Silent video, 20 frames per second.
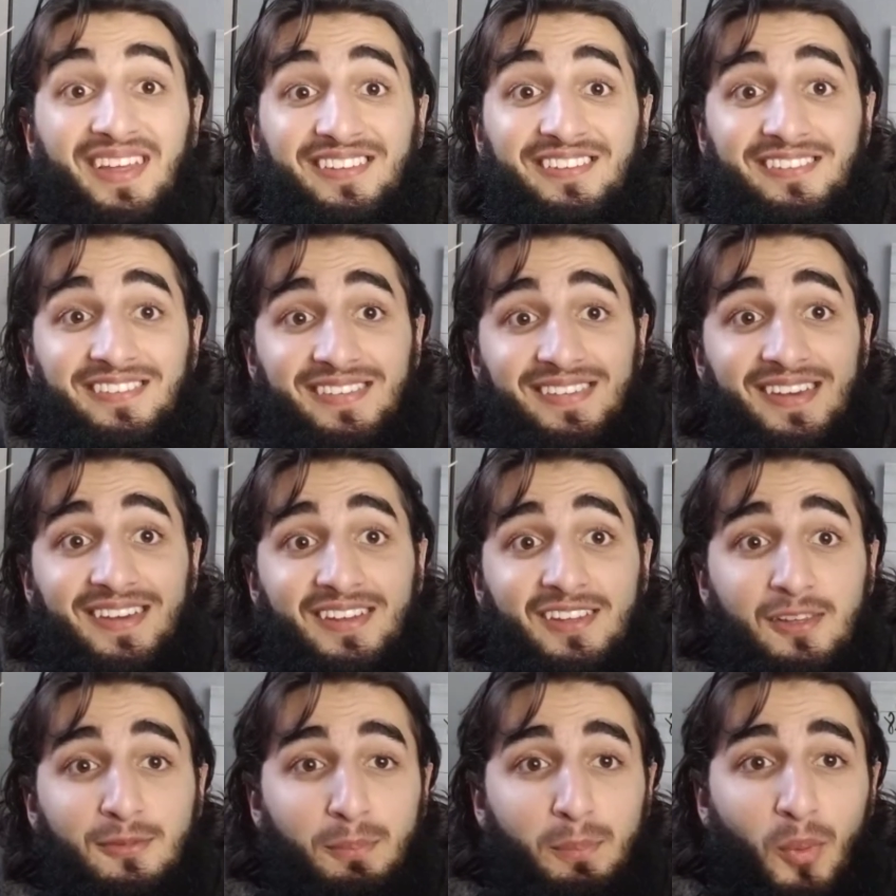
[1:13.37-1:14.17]

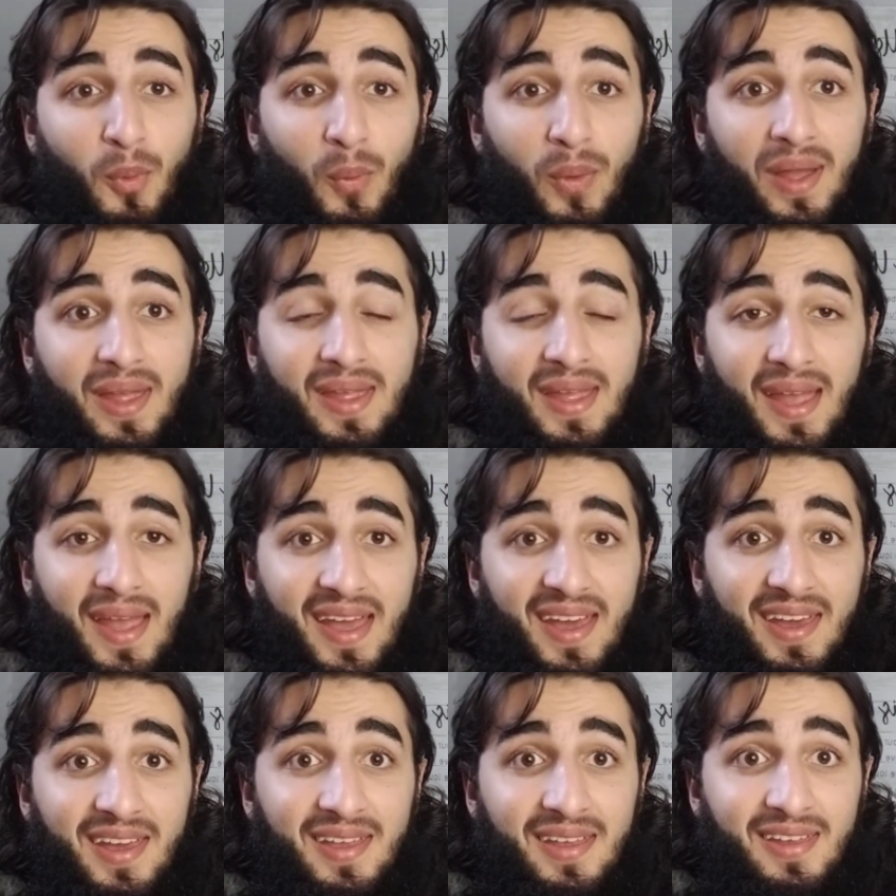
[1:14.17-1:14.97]

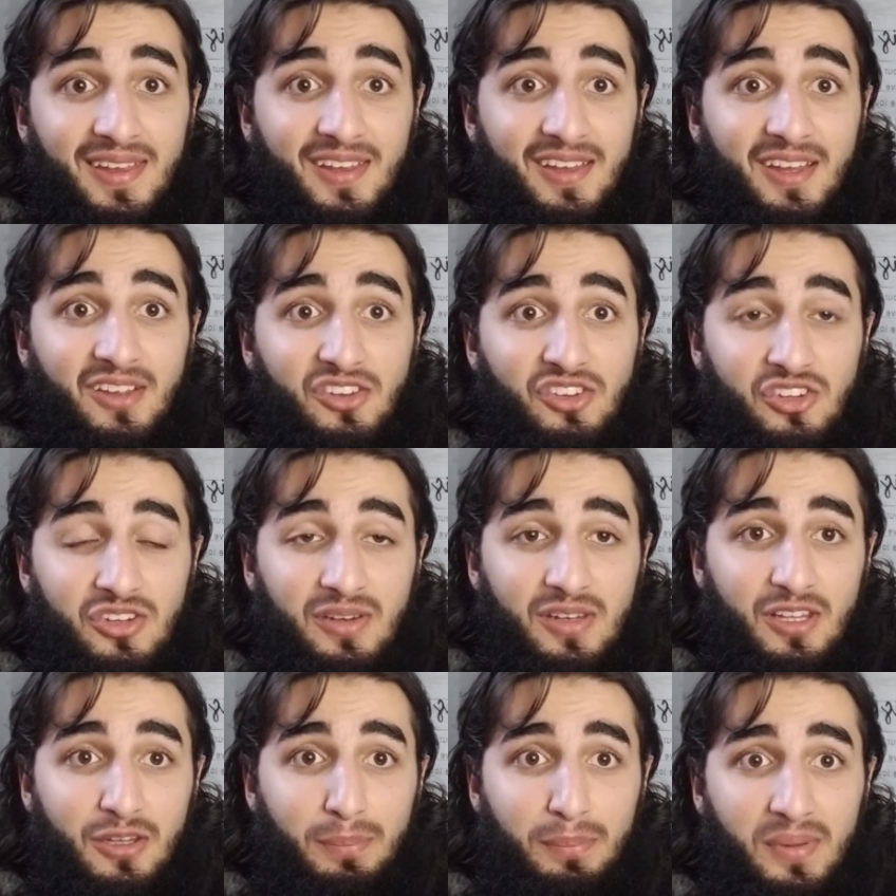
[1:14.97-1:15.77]

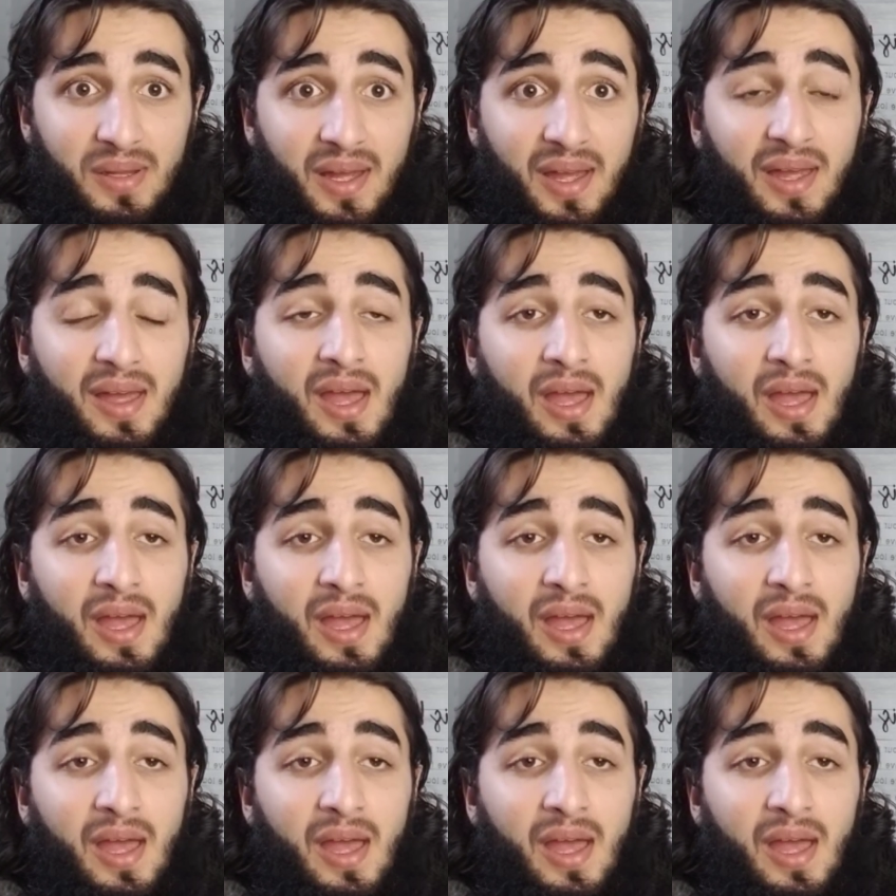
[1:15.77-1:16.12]
6.8-inch display,